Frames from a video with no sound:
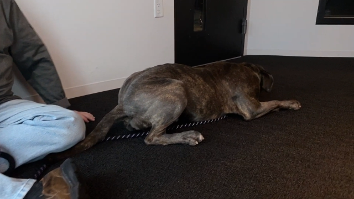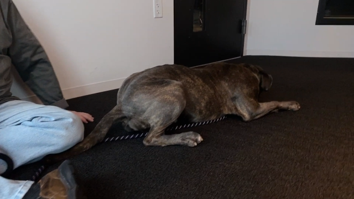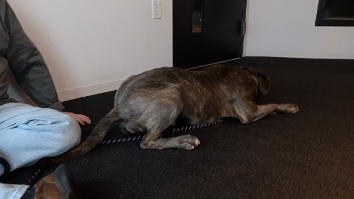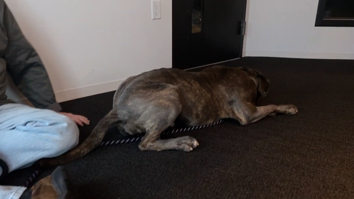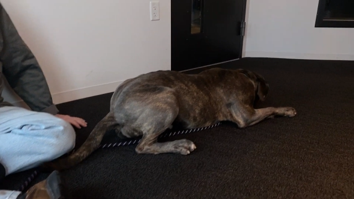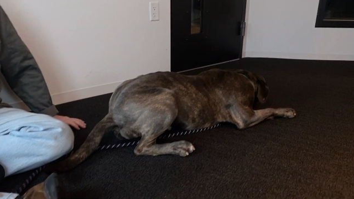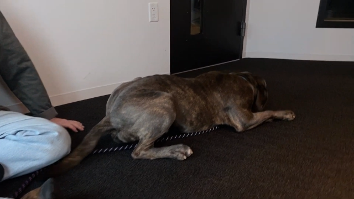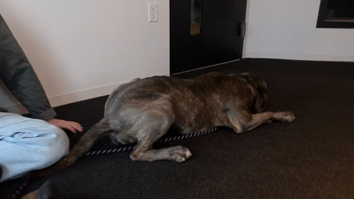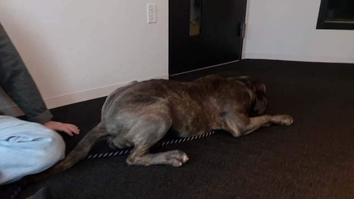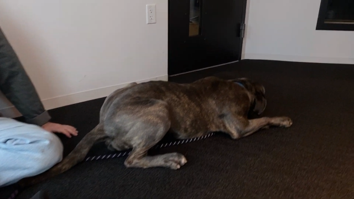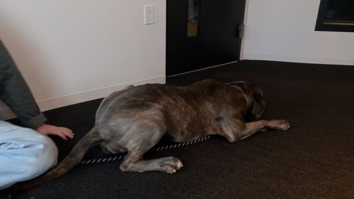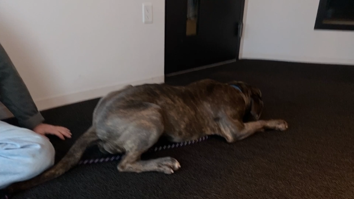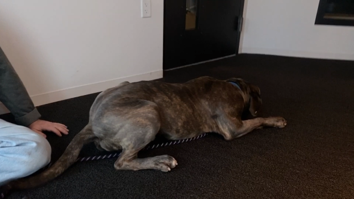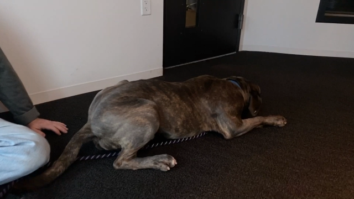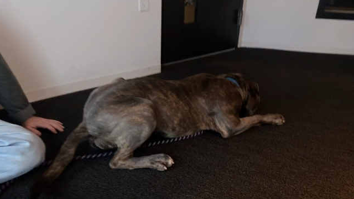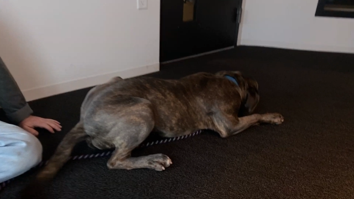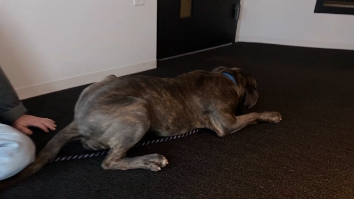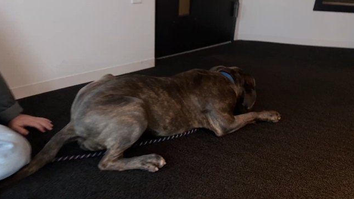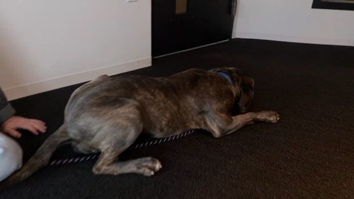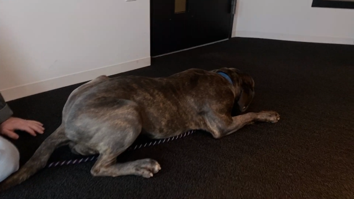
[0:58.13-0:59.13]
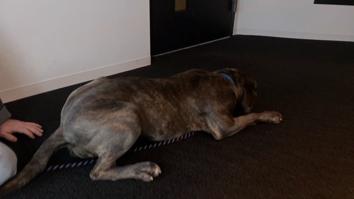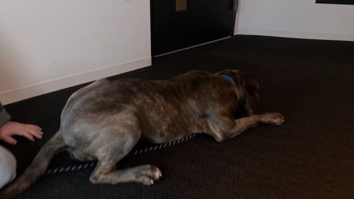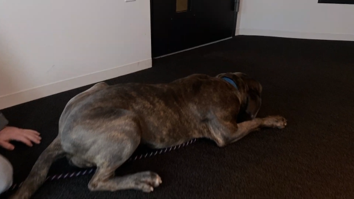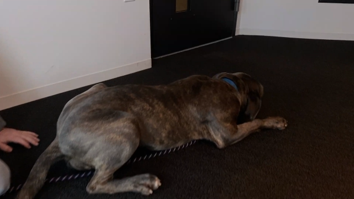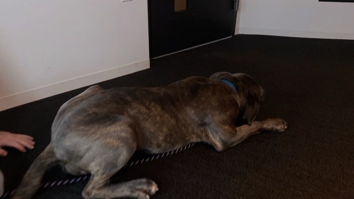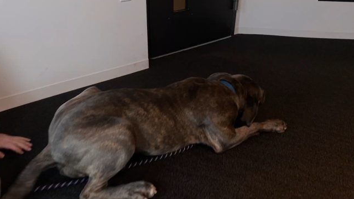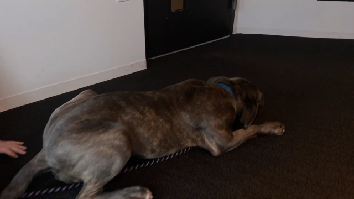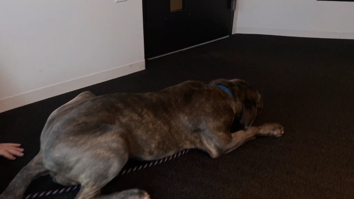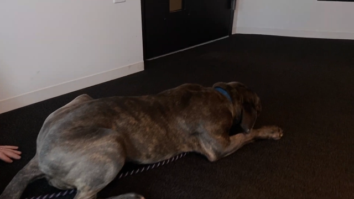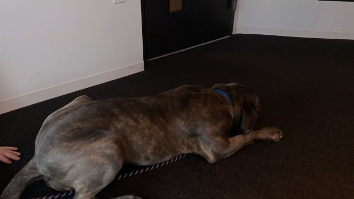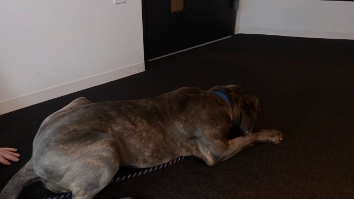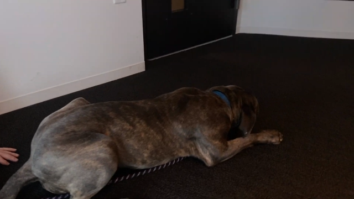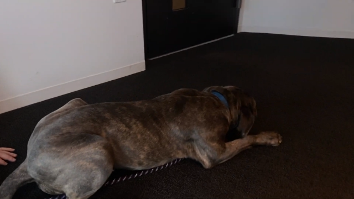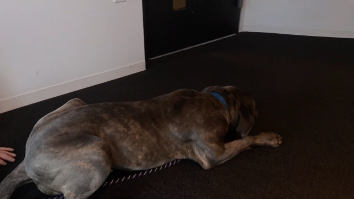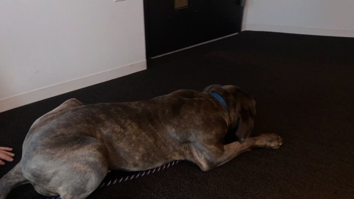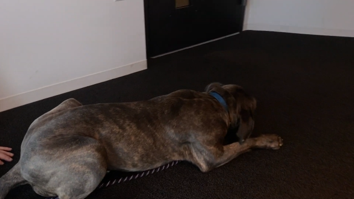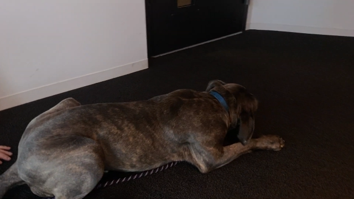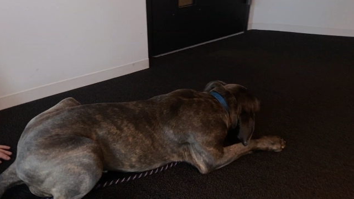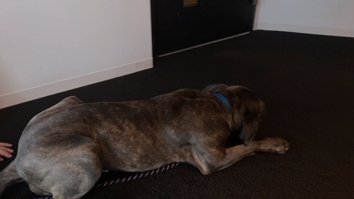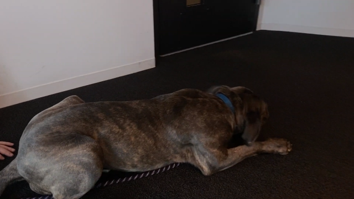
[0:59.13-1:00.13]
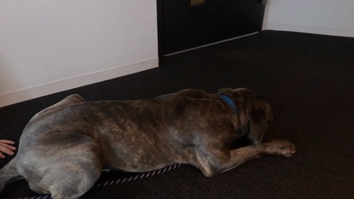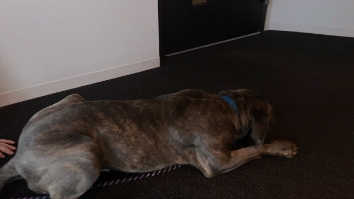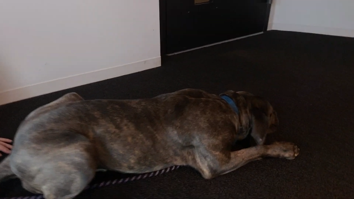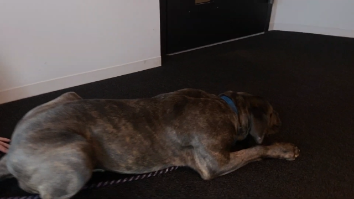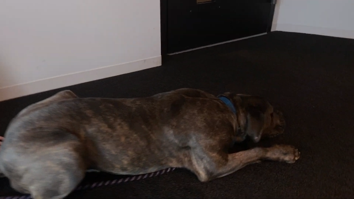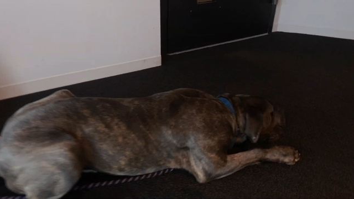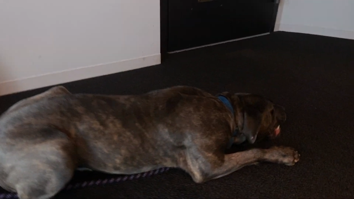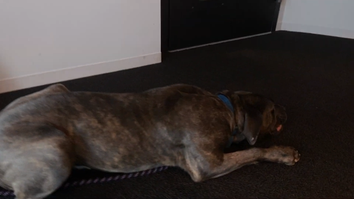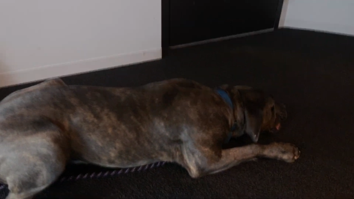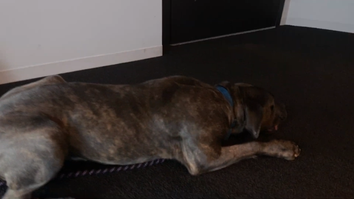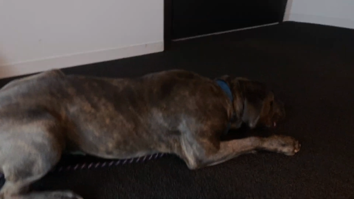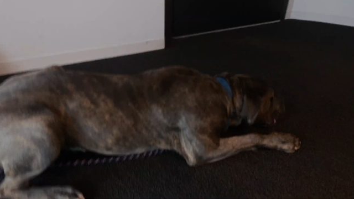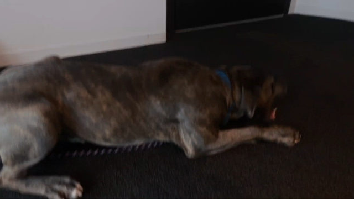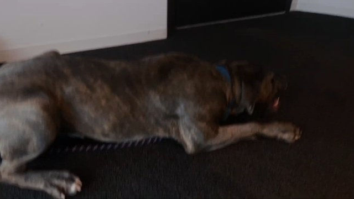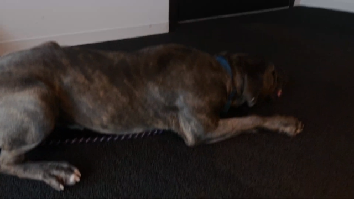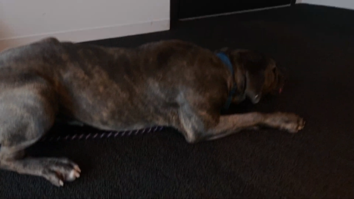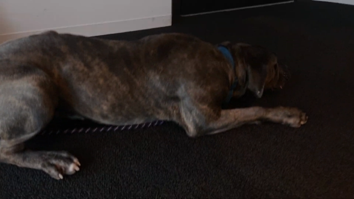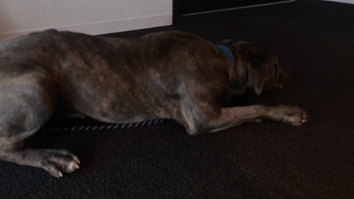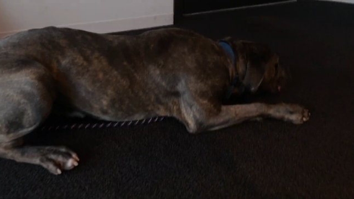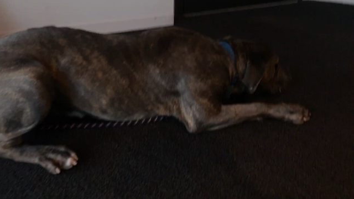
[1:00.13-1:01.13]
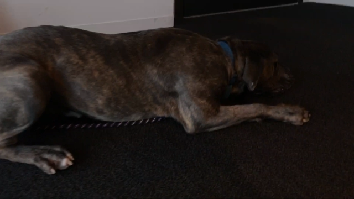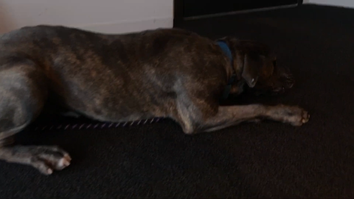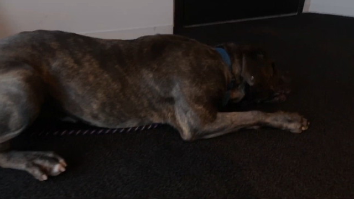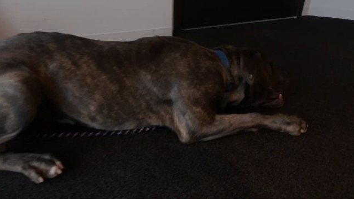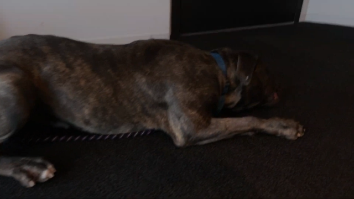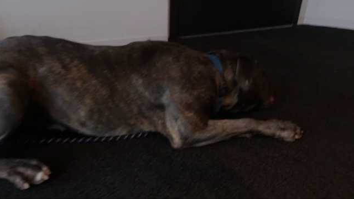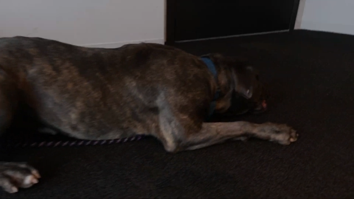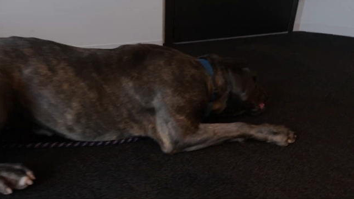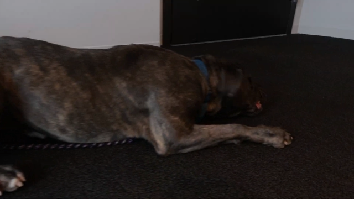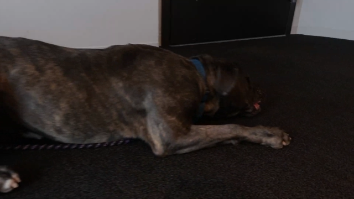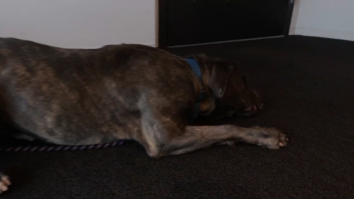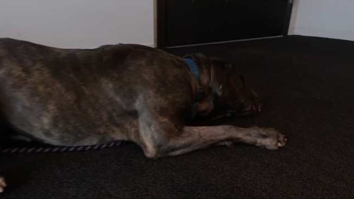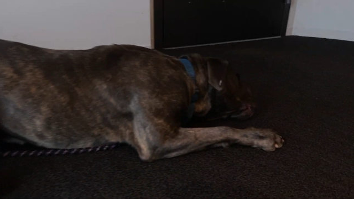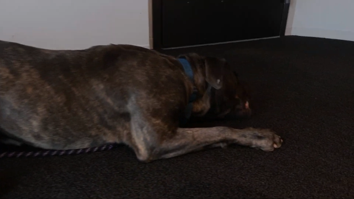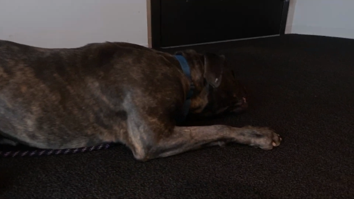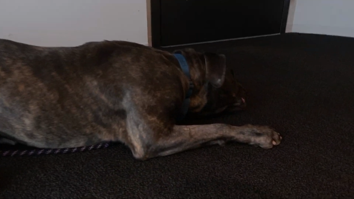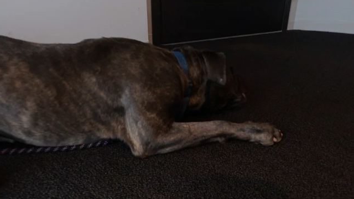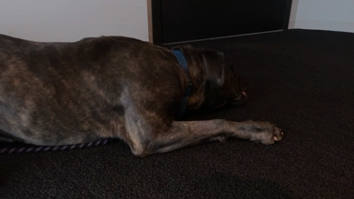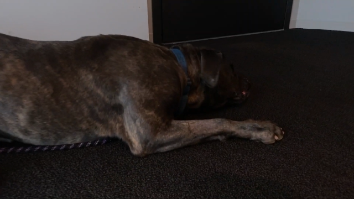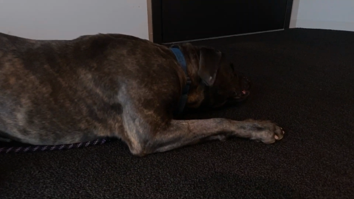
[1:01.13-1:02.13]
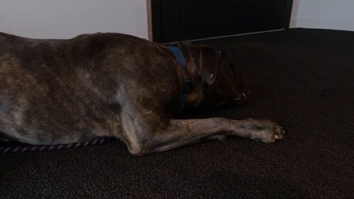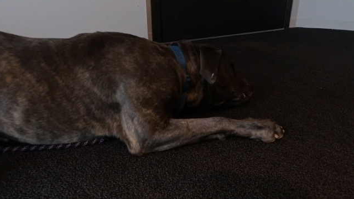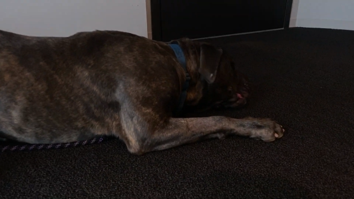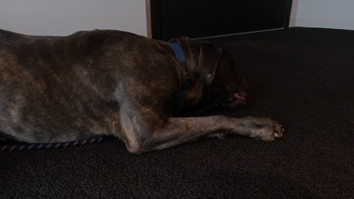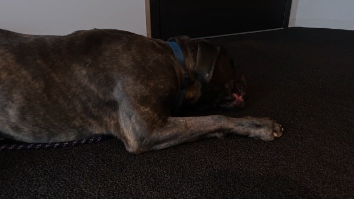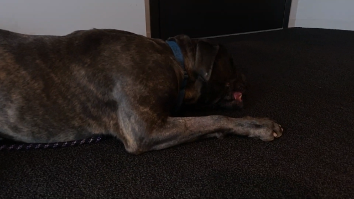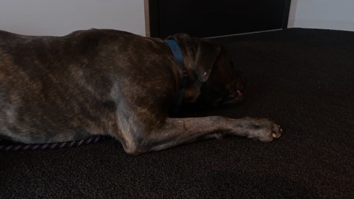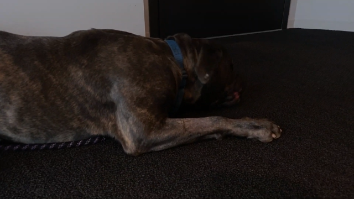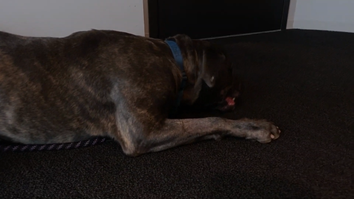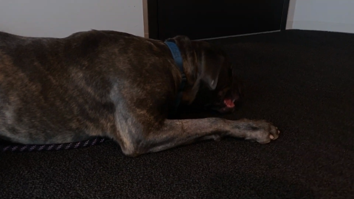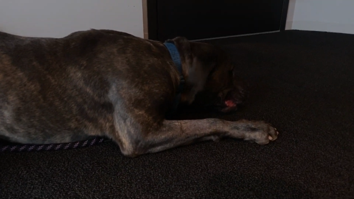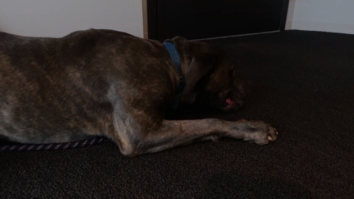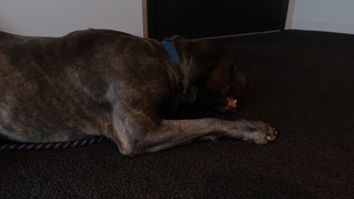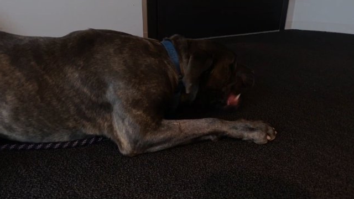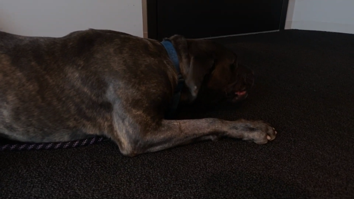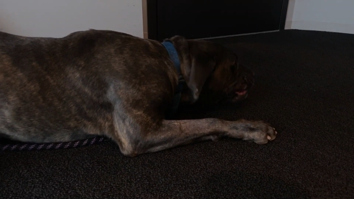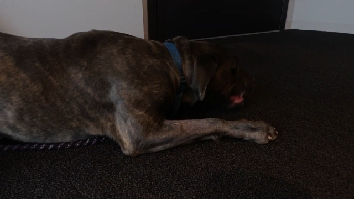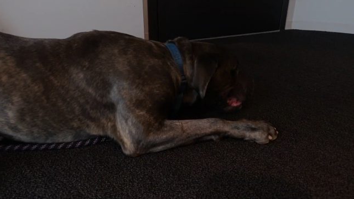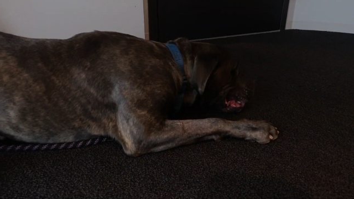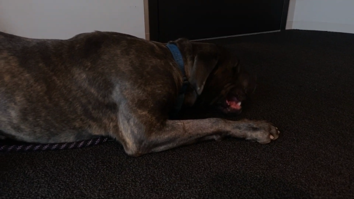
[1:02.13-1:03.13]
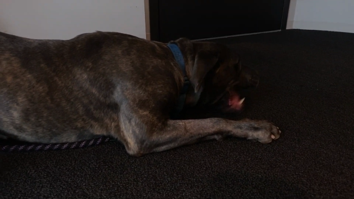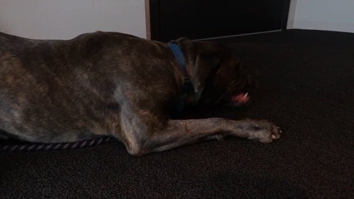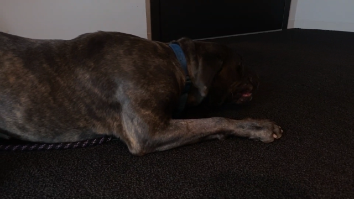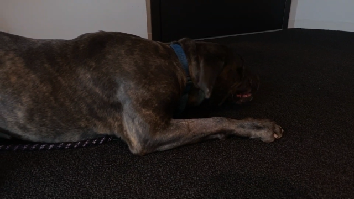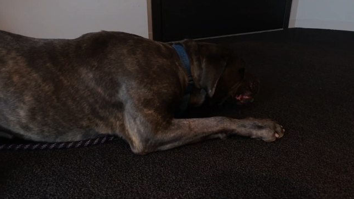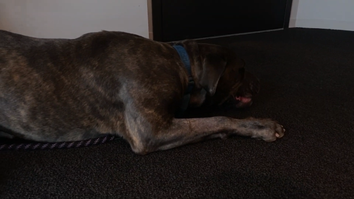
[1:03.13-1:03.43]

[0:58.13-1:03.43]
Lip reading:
No face is visible, so there are no lips to read.